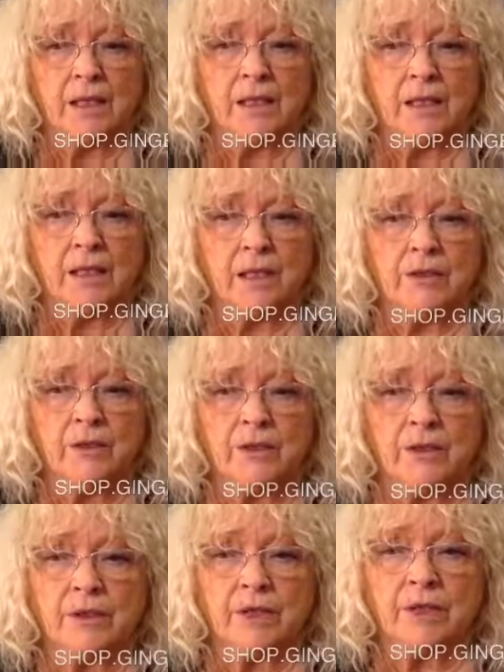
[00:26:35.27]
Lily used
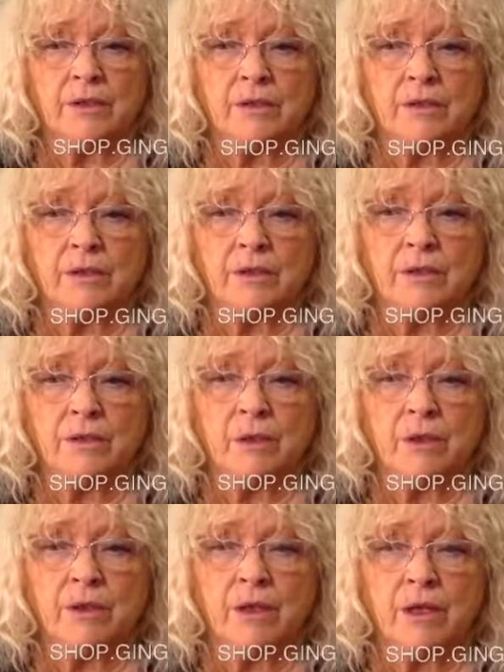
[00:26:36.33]
to say to us, it's
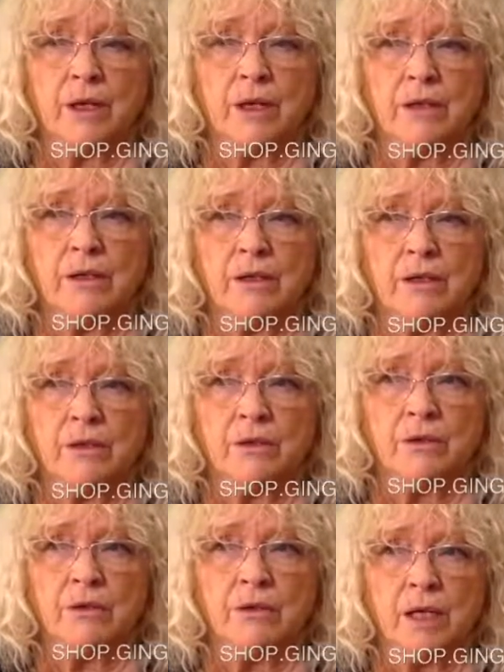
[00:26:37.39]
one thing
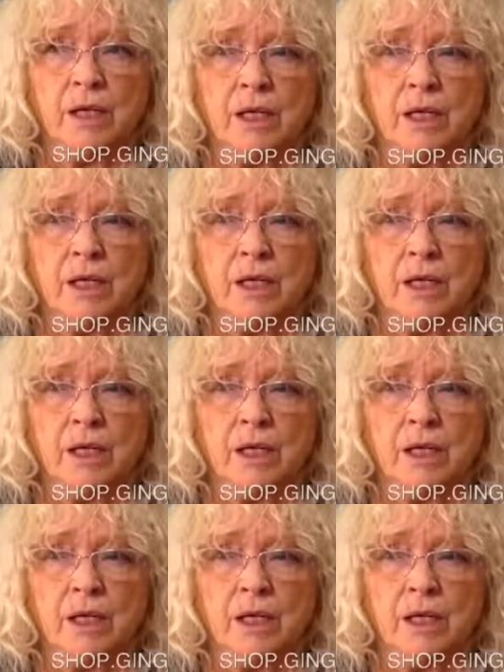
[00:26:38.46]
to